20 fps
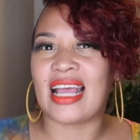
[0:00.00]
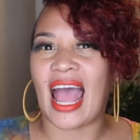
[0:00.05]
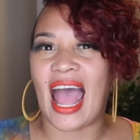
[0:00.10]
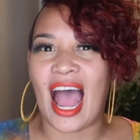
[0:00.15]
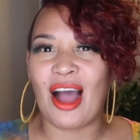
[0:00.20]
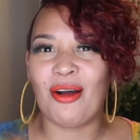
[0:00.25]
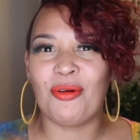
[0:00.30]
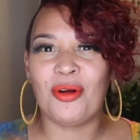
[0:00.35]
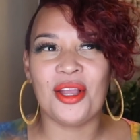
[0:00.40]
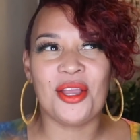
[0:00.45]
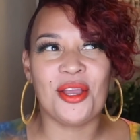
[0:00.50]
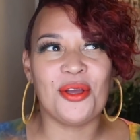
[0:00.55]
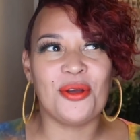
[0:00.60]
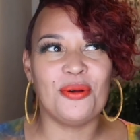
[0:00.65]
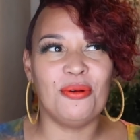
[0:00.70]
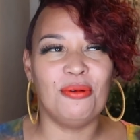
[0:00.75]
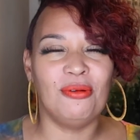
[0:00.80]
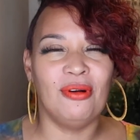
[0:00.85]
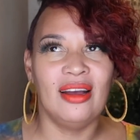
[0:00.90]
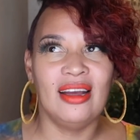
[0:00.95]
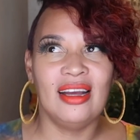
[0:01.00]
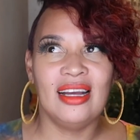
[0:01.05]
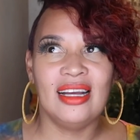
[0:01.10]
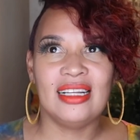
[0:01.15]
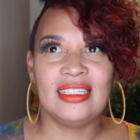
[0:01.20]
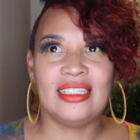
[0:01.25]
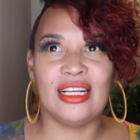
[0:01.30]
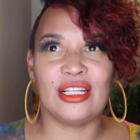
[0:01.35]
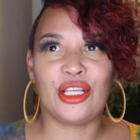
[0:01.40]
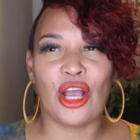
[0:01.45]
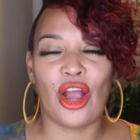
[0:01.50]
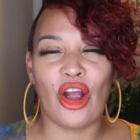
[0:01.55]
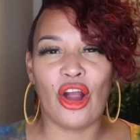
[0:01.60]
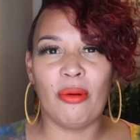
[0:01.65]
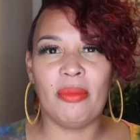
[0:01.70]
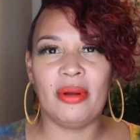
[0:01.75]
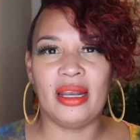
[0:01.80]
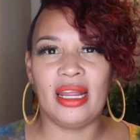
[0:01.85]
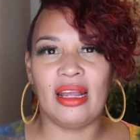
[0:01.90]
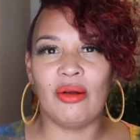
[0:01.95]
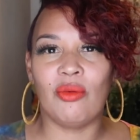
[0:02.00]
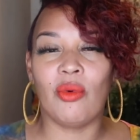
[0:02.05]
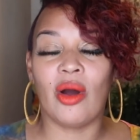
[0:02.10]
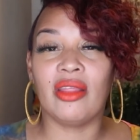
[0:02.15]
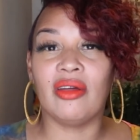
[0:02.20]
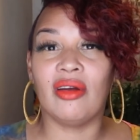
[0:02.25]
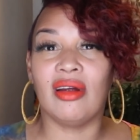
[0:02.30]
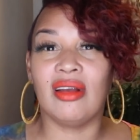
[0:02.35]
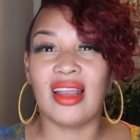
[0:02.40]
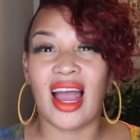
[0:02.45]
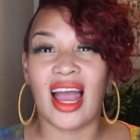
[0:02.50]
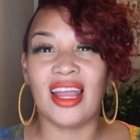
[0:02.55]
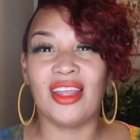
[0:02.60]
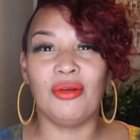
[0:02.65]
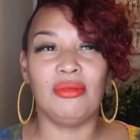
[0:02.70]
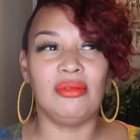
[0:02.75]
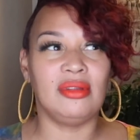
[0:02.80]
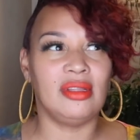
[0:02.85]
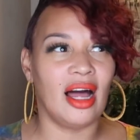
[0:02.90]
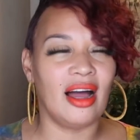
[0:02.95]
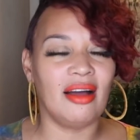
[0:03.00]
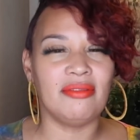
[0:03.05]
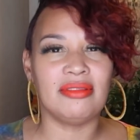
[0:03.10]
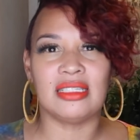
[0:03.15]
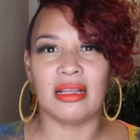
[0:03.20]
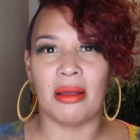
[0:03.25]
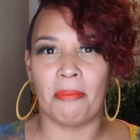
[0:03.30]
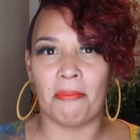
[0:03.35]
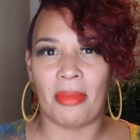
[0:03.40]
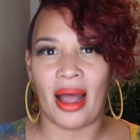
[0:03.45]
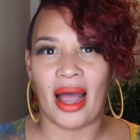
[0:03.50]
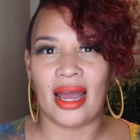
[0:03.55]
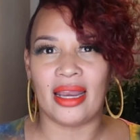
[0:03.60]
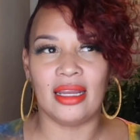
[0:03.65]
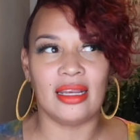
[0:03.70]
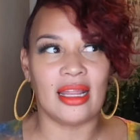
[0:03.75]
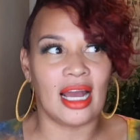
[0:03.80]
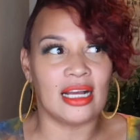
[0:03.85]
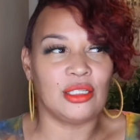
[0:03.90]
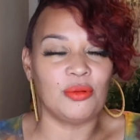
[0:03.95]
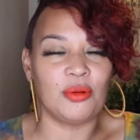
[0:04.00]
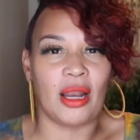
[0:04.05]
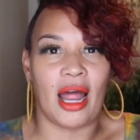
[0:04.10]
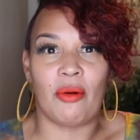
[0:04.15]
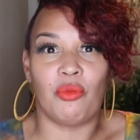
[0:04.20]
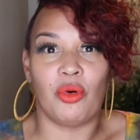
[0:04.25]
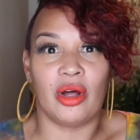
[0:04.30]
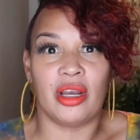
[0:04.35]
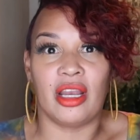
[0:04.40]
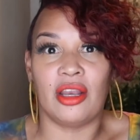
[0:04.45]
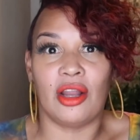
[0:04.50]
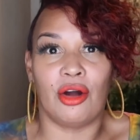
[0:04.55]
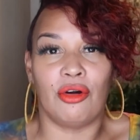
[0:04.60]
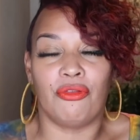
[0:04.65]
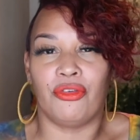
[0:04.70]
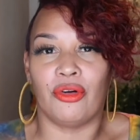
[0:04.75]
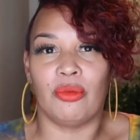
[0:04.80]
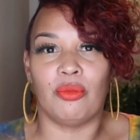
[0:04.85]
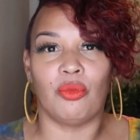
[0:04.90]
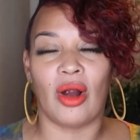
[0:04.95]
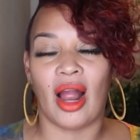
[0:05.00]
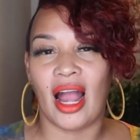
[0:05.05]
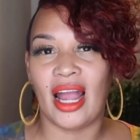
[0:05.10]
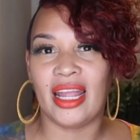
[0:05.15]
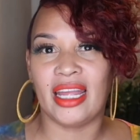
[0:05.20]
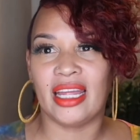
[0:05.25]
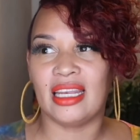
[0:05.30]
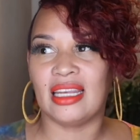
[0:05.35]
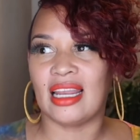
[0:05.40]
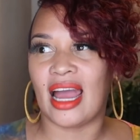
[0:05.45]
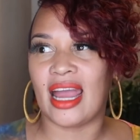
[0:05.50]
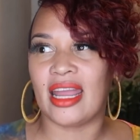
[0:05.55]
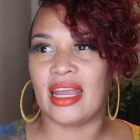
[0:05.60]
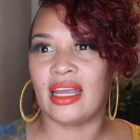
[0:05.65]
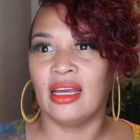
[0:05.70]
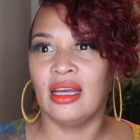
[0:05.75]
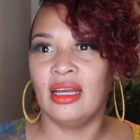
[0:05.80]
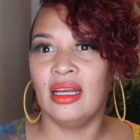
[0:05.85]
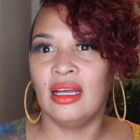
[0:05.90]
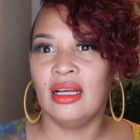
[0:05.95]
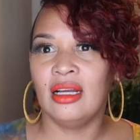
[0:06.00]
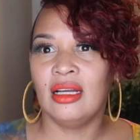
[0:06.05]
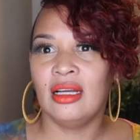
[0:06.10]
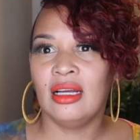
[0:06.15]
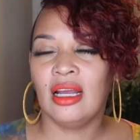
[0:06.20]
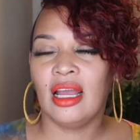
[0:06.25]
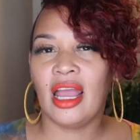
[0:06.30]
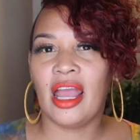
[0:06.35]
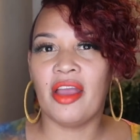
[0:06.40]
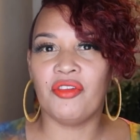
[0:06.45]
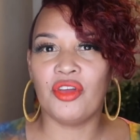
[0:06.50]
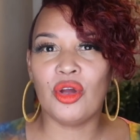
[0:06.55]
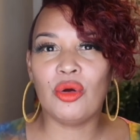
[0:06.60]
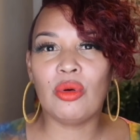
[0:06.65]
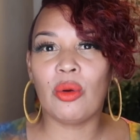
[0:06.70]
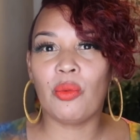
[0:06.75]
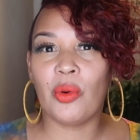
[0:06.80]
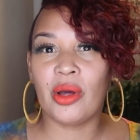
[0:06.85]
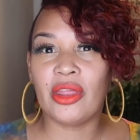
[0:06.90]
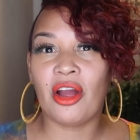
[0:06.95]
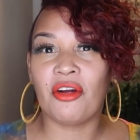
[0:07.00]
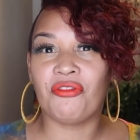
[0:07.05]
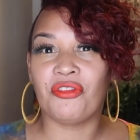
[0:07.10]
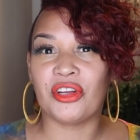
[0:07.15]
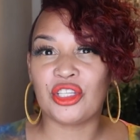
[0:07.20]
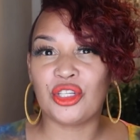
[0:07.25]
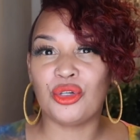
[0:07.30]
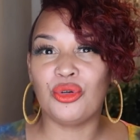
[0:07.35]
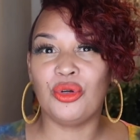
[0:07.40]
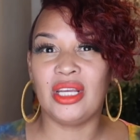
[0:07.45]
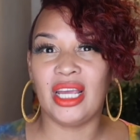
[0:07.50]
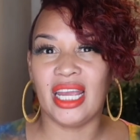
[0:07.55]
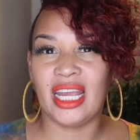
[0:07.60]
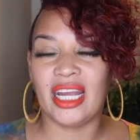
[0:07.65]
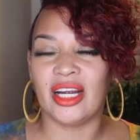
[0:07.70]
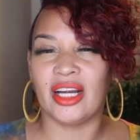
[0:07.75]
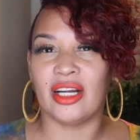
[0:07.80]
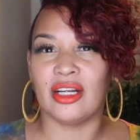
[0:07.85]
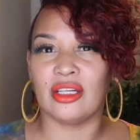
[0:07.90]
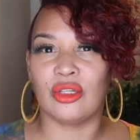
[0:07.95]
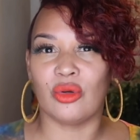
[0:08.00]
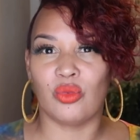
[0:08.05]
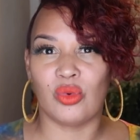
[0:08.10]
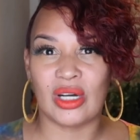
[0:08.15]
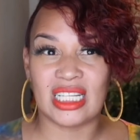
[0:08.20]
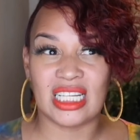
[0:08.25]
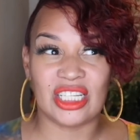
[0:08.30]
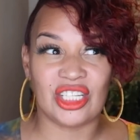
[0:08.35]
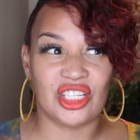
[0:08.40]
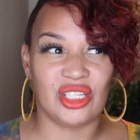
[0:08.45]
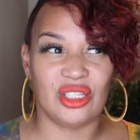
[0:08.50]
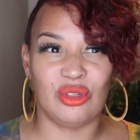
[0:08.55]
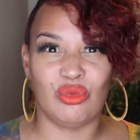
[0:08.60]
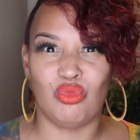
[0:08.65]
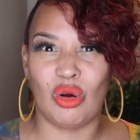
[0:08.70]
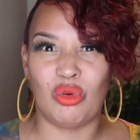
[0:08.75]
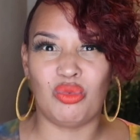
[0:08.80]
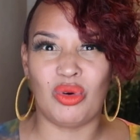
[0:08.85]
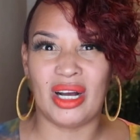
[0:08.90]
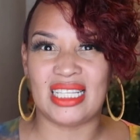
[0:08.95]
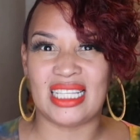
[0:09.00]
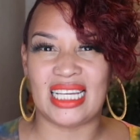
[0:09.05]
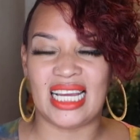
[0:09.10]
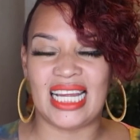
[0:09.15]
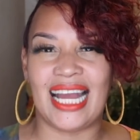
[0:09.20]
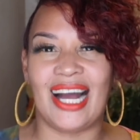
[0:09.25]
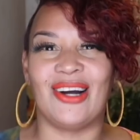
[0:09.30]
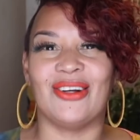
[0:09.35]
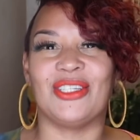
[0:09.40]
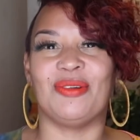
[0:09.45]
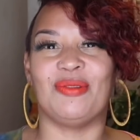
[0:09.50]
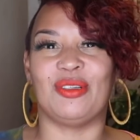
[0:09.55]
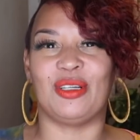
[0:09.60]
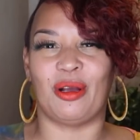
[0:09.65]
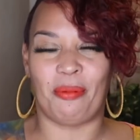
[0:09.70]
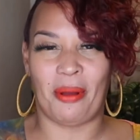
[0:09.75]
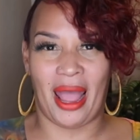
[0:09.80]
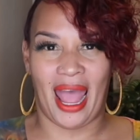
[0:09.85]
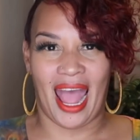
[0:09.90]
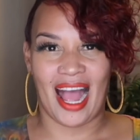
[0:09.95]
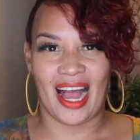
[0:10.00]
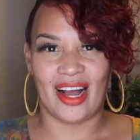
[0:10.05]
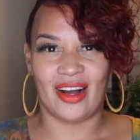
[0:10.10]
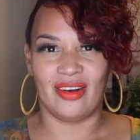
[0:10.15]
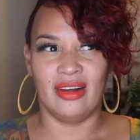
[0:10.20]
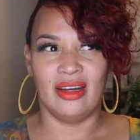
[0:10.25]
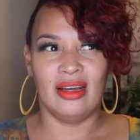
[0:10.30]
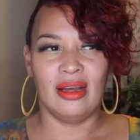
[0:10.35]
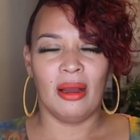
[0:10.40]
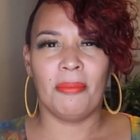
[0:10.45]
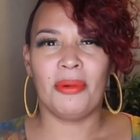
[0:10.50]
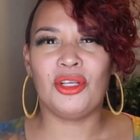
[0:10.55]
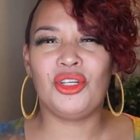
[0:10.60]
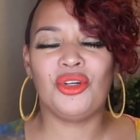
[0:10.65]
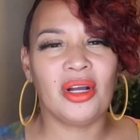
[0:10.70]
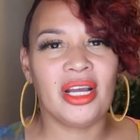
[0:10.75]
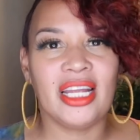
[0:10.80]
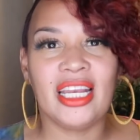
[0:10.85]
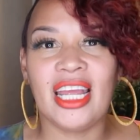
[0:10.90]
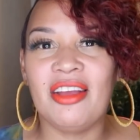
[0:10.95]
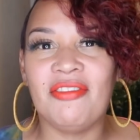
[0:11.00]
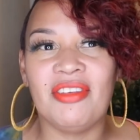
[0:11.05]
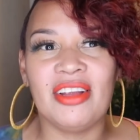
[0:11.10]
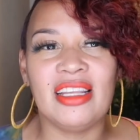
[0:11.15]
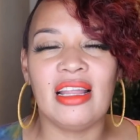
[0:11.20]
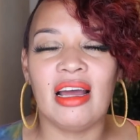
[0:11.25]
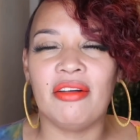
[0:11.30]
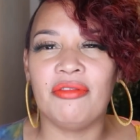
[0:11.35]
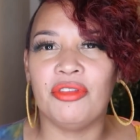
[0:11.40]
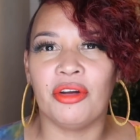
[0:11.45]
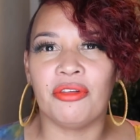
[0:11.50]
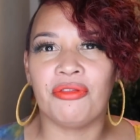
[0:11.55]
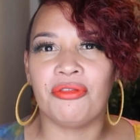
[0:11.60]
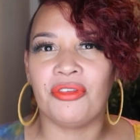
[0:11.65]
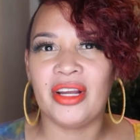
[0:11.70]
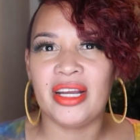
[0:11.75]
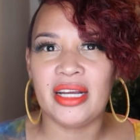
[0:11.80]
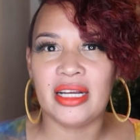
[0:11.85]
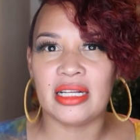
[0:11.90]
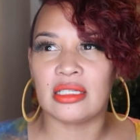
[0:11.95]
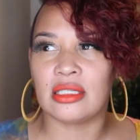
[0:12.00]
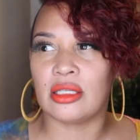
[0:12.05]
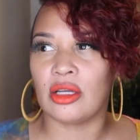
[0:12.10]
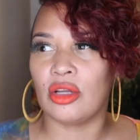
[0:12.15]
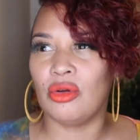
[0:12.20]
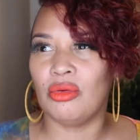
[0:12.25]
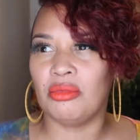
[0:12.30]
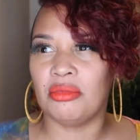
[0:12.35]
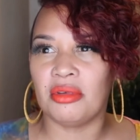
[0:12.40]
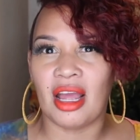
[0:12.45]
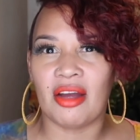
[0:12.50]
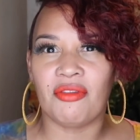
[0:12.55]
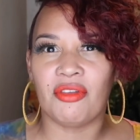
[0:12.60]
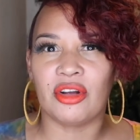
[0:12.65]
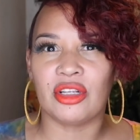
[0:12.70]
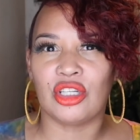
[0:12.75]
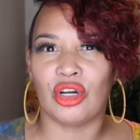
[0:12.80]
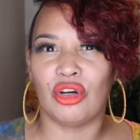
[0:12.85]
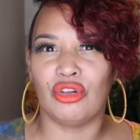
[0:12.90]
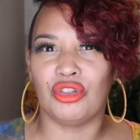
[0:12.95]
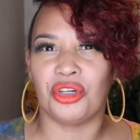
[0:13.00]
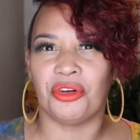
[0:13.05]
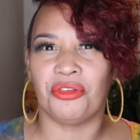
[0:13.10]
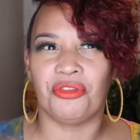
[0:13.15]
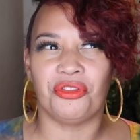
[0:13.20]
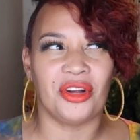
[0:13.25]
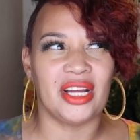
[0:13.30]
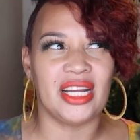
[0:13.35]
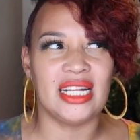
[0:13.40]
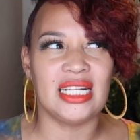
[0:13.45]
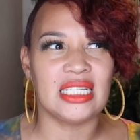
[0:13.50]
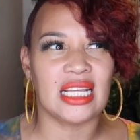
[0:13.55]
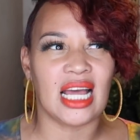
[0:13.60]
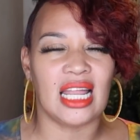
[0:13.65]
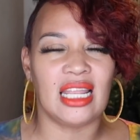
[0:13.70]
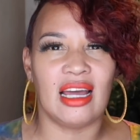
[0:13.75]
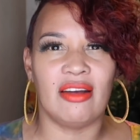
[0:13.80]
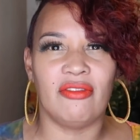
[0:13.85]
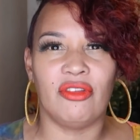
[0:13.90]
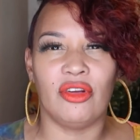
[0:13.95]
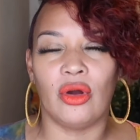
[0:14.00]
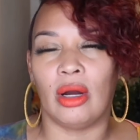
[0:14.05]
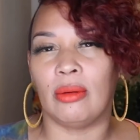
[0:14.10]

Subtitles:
How are you determining whether or not you love somebody? That's what I want to know from Ryan. Like, If you were with her for 2 years, what was it? Oh, she was your pal. But you can even love your friends. So you never told your friends I love you?